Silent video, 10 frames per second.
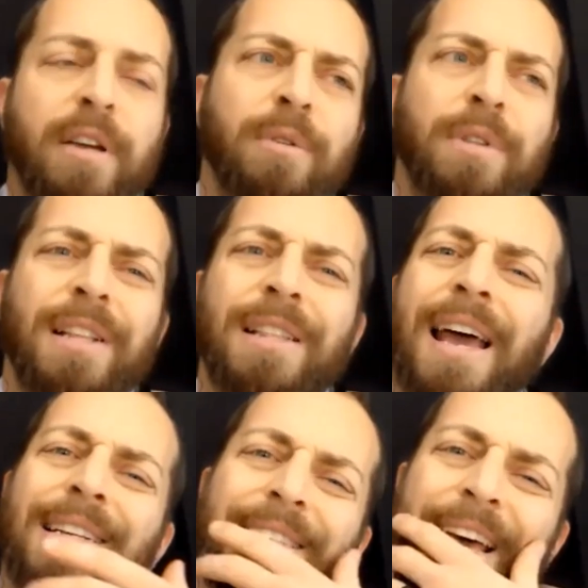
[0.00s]
within
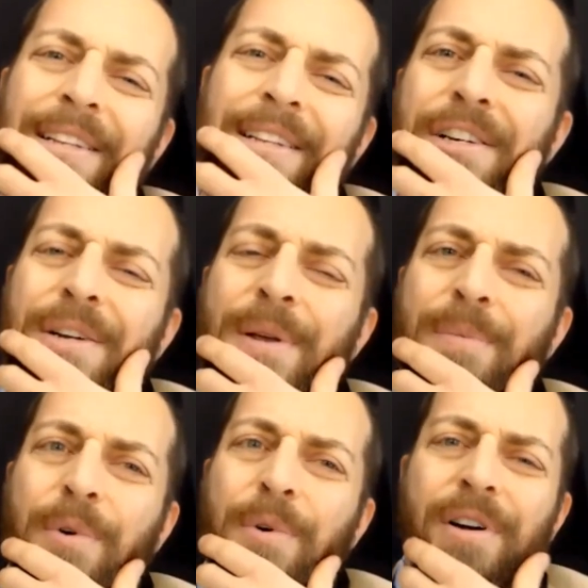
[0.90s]
that, is that a
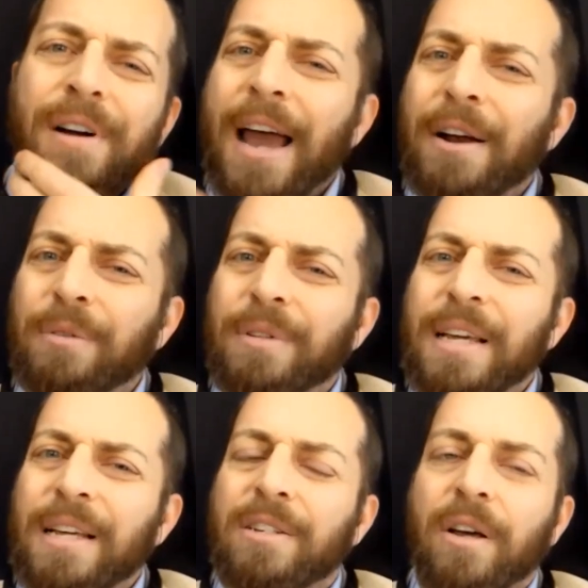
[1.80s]
legitimate border? I don't
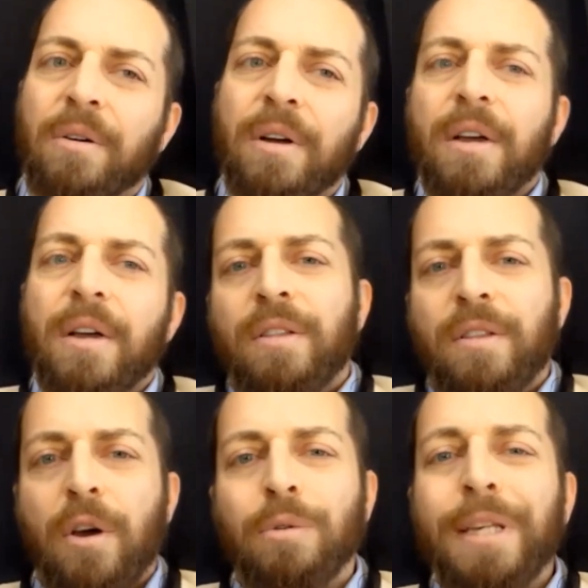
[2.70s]
think so.
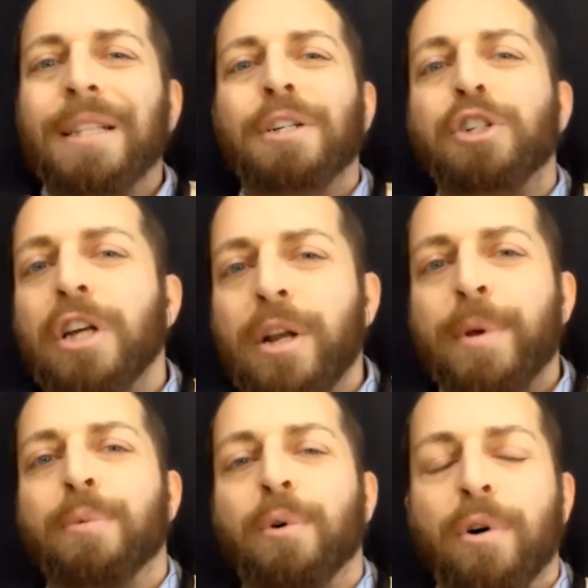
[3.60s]
The only
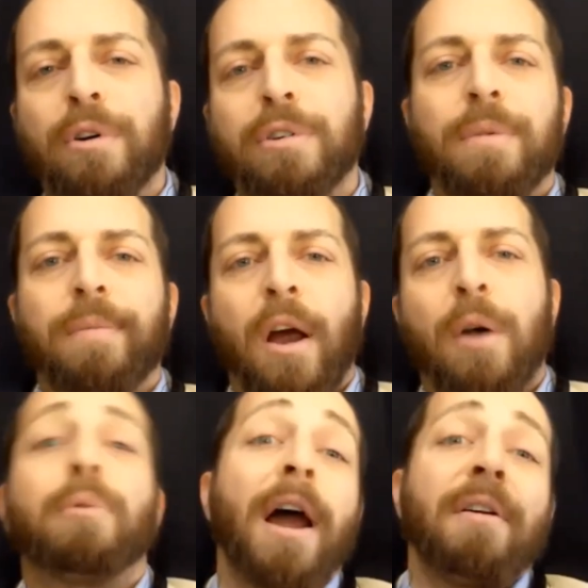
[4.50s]
legitimate borders
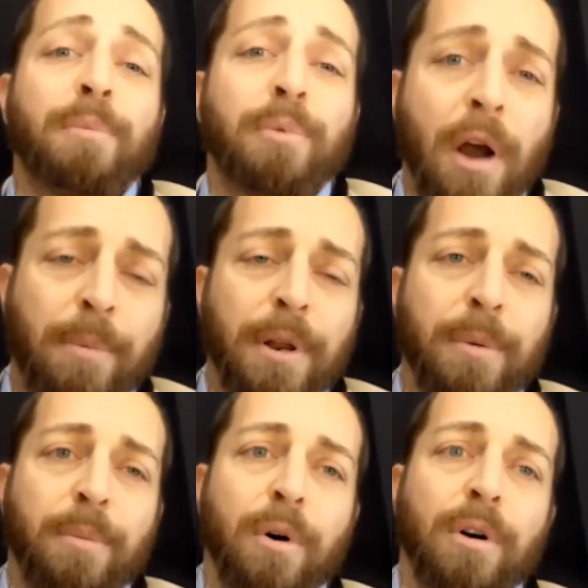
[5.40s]
are private property
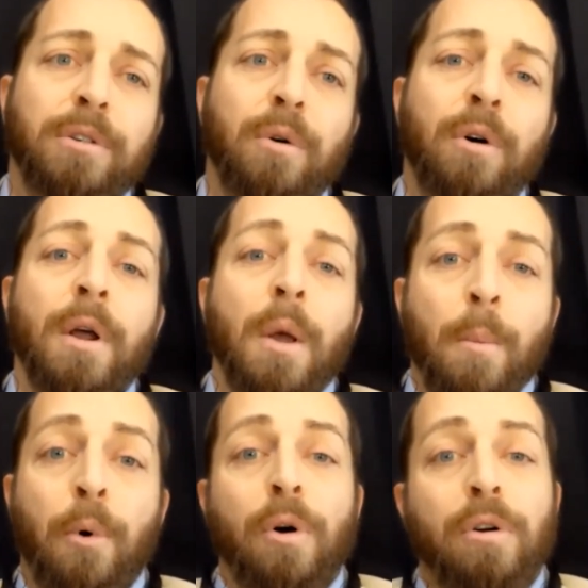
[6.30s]
borders, or
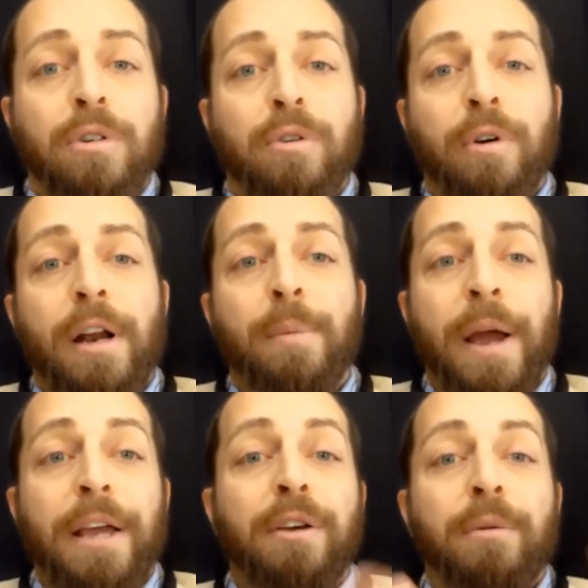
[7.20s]
borders created
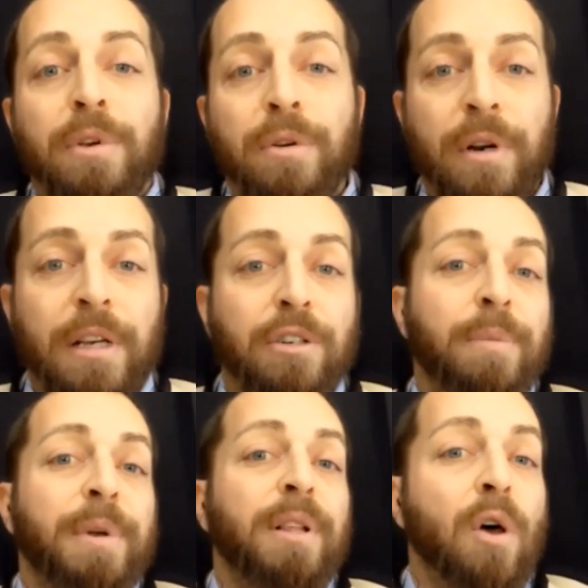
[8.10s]
by communities,
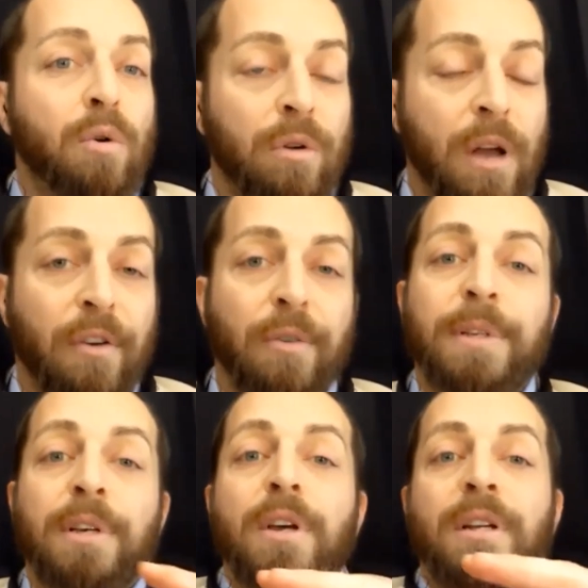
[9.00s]
could be local
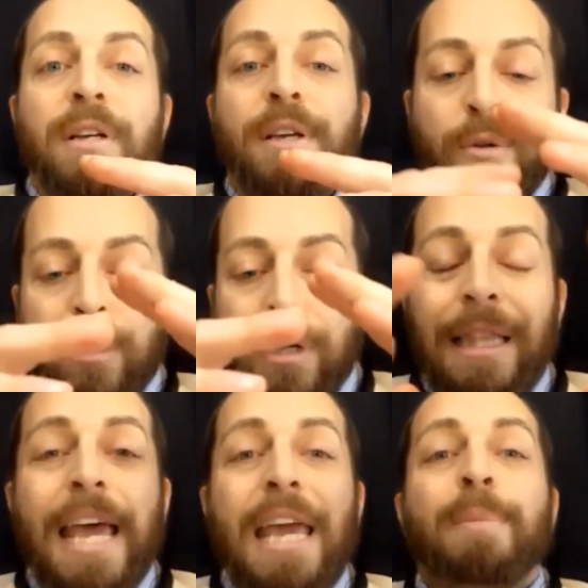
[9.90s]
governments, you
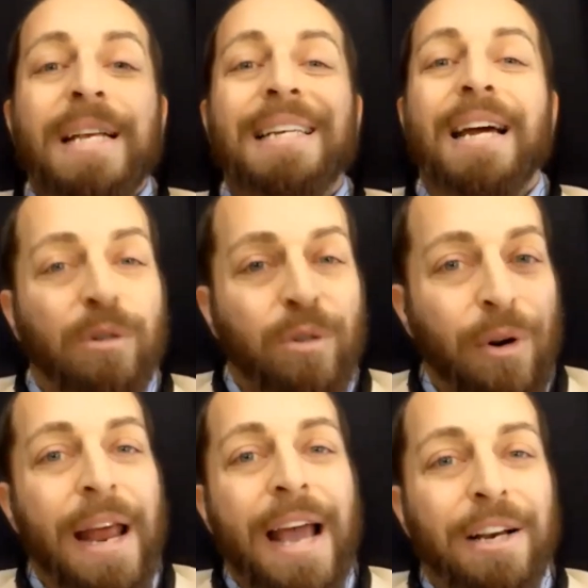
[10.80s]
claiming
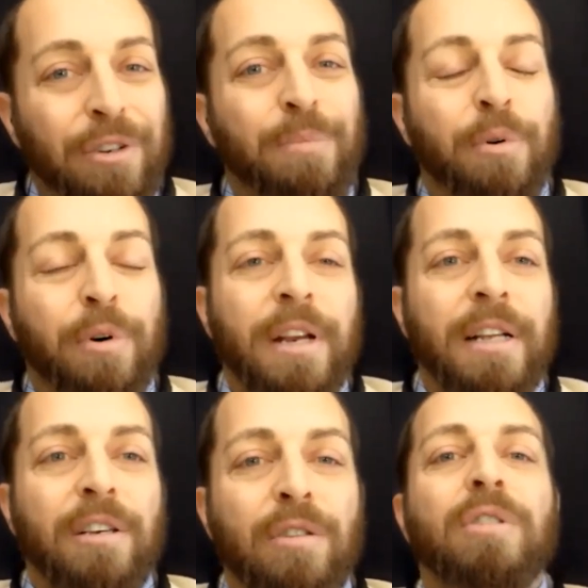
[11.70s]
territory and actually putting
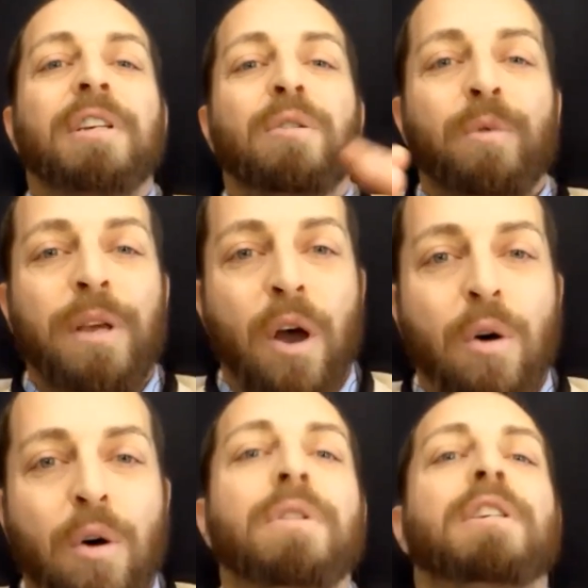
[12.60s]
it to use and saying, we
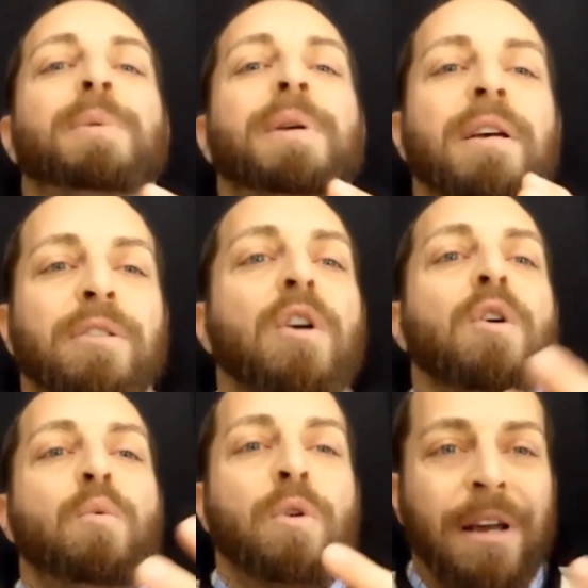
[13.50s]
own this because
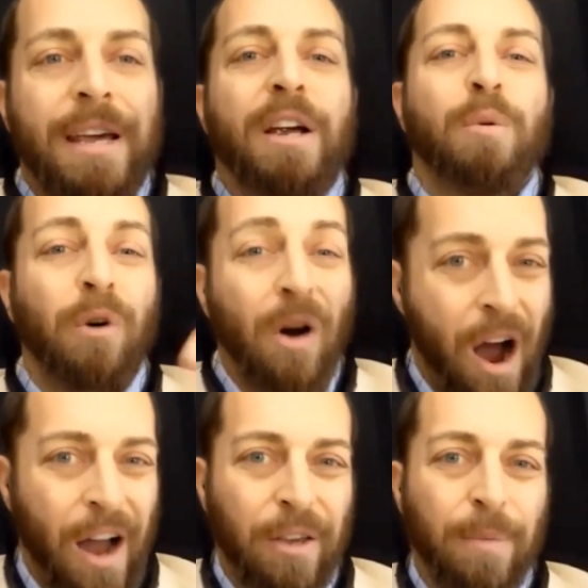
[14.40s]
we're here, we're
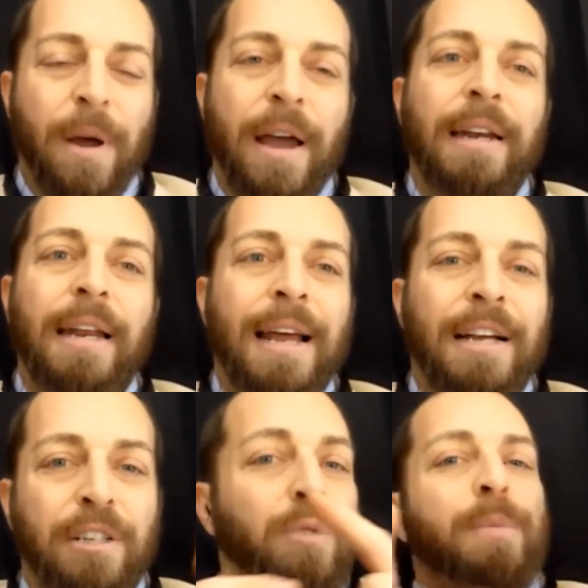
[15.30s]
occupying it, not just we